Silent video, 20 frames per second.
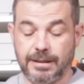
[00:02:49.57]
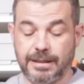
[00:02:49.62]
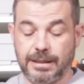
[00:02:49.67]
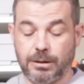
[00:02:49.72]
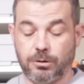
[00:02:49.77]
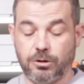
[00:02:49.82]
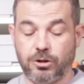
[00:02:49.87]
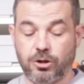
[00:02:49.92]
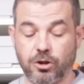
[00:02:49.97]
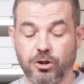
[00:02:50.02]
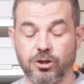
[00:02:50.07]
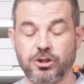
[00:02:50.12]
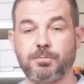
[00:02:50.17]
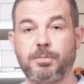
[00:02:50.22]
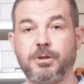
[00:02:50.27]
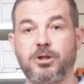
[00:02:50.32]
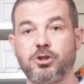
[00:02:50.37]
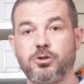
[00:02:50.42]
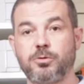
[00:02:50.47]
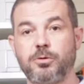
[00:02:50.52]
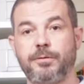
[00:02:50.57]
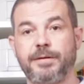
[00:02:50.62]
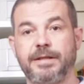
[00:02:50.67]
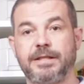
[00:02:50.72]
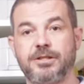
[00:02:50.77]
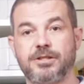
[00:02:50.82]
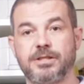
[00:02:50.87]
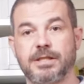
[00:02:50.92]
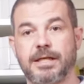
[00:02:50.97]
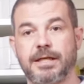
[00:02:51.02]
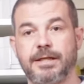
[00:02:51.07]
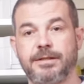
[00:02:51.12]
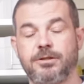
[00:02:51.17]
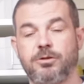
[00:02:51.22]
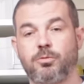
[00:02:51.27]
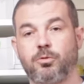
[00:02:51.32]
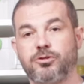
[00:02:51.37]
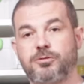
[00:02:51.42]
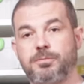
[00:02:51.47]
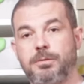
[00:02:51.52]
Now of course, because we're doing the inside,
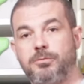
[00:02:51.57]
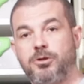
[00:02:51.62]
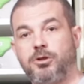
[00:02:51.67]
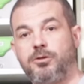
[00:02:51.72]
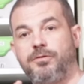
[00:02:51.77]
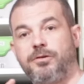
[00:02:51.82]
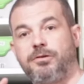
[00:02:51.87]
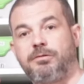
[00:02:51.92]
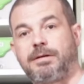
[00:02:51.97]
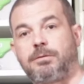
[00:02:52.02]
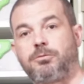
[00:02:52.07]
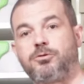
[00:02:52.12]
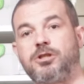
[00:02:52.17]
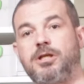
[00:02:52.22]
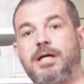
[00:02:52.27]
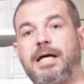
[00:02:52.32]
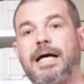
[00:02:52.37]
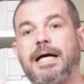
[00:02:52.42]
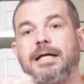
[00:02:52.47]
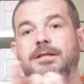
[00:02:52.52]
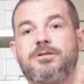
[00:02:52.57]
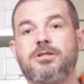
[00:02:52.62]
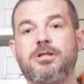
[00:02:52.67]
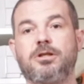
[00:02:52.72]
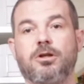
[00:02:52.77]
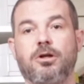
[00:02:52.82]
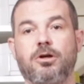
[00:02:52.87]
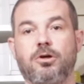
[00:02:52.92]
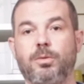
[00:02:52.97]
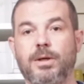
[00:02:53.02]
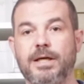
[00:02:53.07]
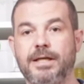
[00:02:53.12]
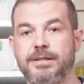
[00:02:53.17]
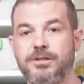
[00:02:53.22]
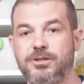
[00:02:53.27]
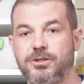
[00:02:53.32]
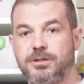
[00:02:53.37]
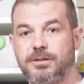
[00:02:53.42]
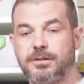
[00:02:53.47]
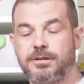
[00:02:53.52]
you want to be moving the router
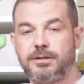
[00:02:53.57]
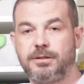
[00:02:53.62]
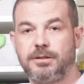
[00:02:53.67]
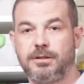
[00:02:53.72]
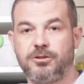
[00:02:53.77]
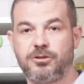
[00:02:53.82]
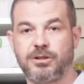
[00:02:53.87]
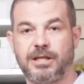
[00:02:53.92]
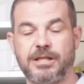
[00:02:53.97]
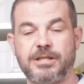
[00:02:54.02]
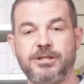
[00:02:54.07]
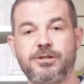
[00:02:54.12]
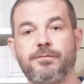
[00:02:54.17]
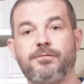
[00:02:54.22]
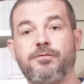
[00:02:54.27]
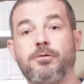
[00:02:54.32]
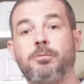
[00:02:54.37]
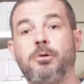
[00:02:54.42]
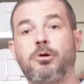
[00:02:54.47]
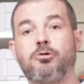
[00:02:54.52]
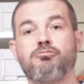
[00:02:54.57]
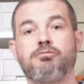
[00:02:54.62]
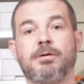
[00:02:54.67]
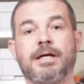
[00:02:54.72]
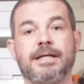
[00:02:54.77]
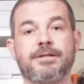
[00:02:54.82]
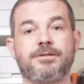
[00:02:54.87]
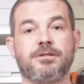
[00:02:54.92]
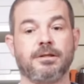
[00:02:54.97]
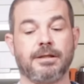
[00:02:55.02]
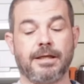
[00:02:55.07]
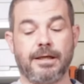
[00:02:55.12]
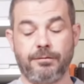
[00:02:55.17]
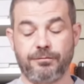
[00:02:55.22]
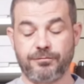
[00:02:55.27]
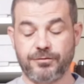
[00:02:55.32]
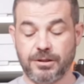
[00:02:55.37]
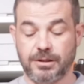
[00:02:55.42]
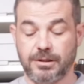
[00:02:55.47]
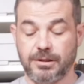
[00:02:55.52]
anti-clockwise, so that is from right to
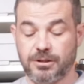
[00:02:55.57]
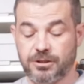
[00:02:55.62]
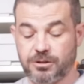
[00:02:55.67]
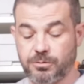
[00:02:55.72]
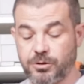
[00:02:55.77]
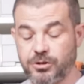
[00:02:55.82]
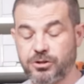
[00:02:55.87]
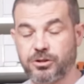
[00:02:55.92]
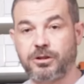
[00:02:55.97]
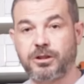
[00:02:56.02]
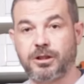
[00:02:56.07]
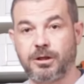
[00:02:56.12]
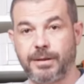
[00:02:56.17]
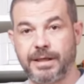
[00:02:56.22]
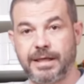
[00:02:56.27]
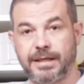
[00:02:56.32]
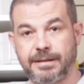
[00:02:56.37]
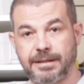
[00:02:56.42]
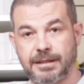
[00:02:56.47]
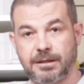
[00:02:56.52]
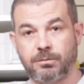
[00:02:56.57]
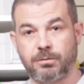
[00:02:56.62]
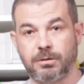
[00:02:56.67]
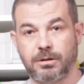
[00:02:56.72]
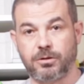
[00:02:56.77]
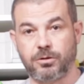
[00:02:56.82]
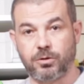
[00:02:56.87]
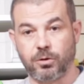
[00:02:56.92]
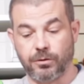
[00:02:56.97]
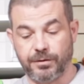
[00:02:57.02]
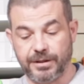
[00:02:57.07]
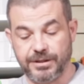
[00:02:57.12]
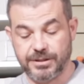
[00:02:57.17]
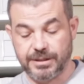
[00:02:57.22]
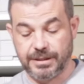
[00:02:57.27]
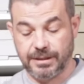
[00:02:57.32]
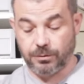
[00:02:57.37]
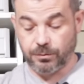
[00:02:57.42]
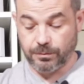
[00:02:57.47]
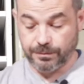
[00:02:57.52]
left. So we're just going to go ahead now and cut
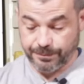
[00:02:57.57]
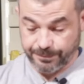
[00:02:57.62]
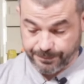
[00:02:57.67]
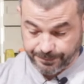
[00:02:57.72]
this out.